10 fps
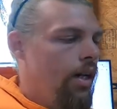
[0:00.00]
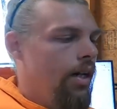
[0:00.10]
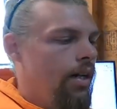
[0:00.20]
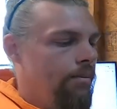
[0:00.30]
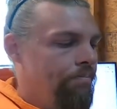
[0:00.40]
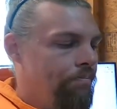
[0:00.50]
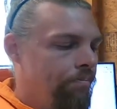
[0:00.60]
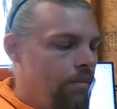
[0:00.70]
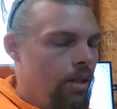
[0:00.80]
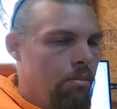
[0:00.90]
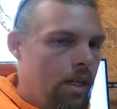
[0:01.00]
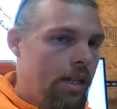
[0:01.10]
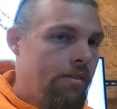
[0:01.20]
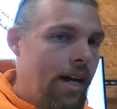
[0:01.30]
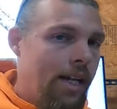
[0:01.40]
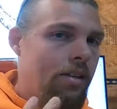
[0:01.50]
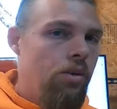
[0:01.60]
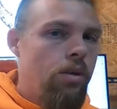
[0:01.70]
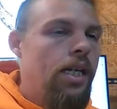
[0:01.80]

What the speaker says: But if I can do